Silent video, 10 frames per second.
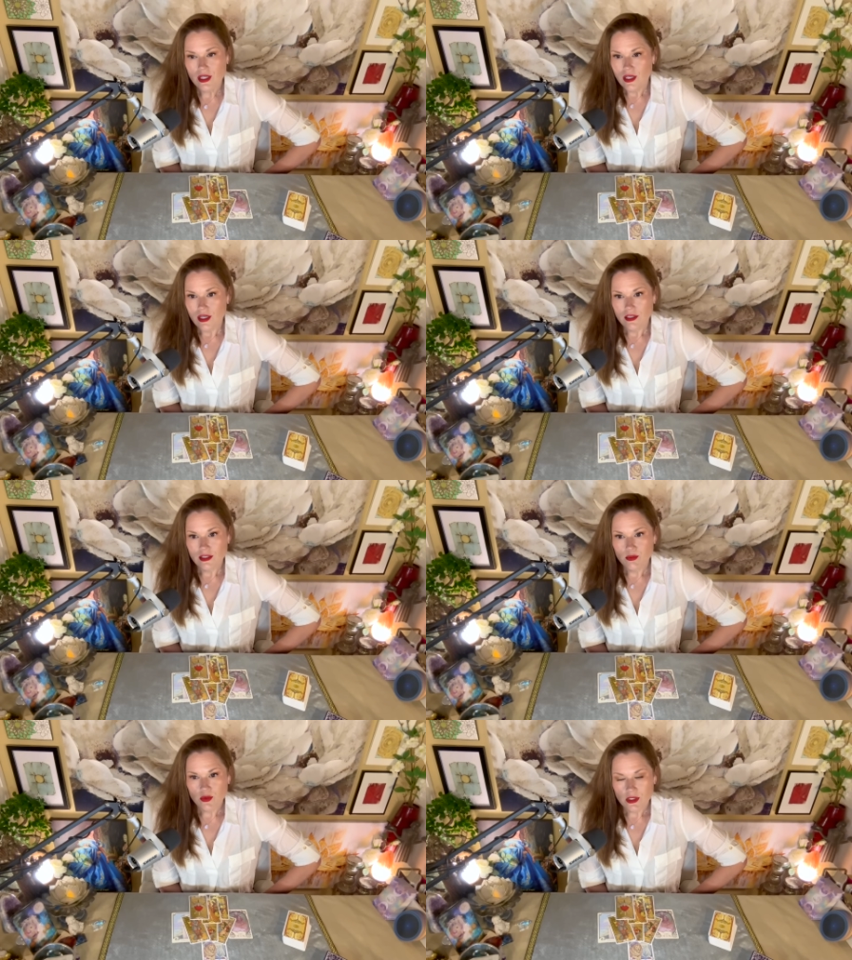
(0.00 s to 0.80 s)
I
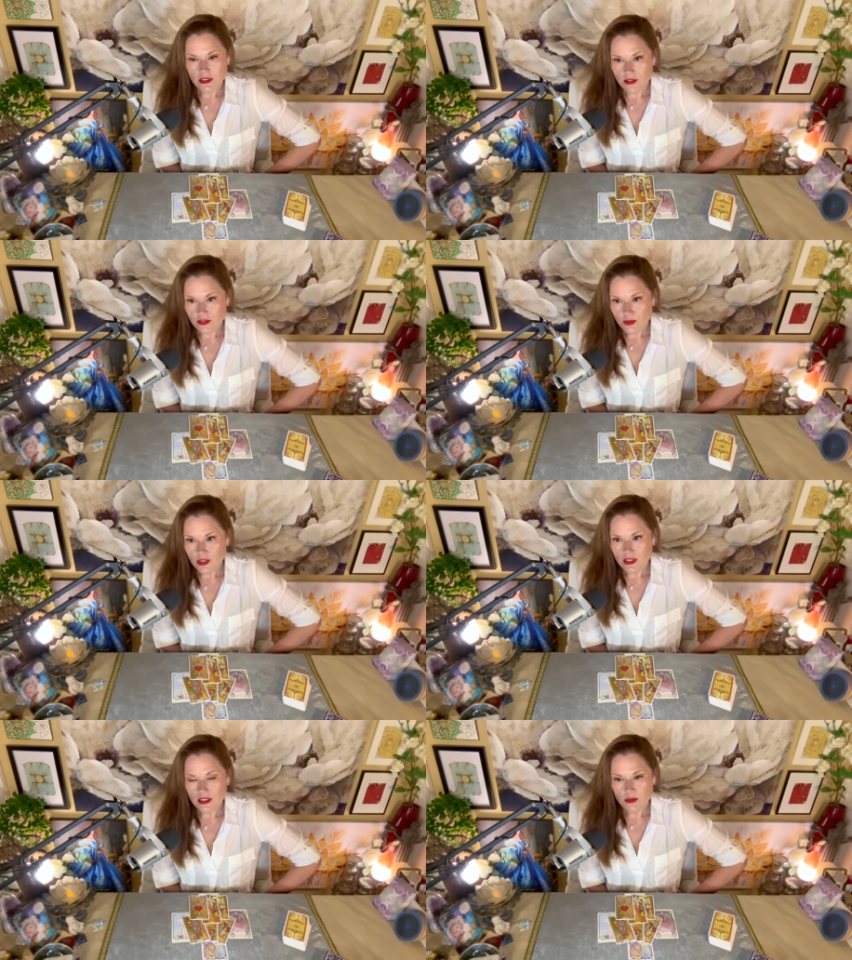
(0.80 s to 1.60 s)
need more acknowledgement.
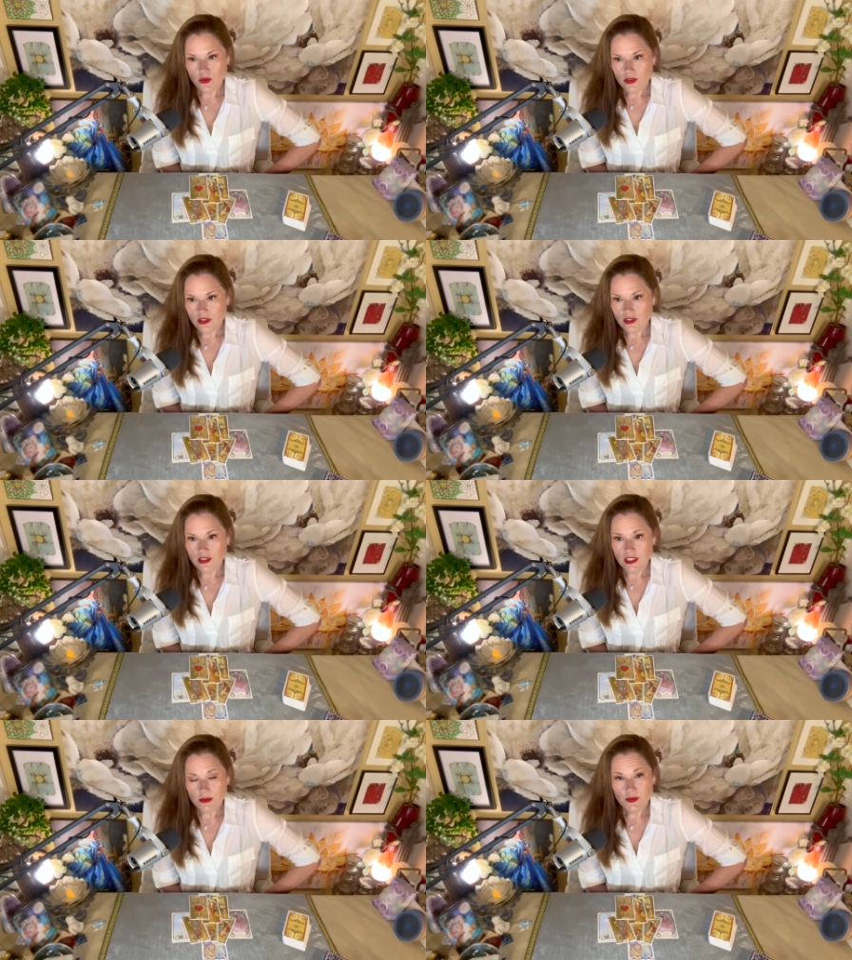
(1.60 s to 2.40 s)
I need more. Just
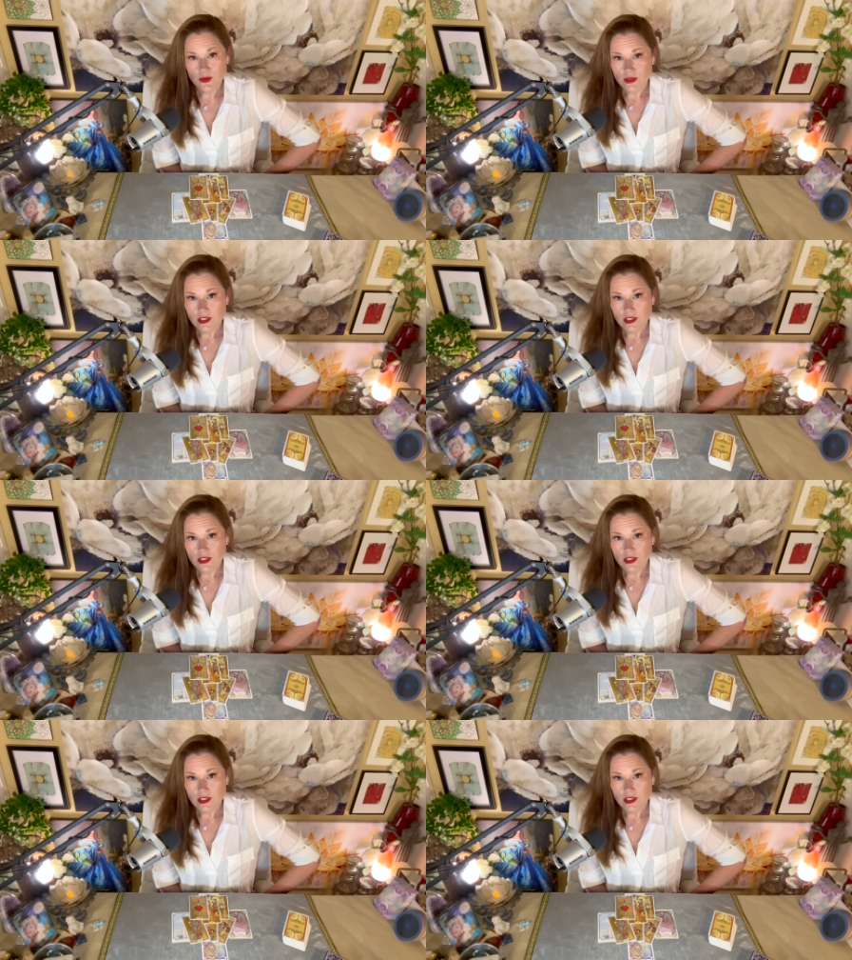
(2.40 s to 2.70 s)
give me more.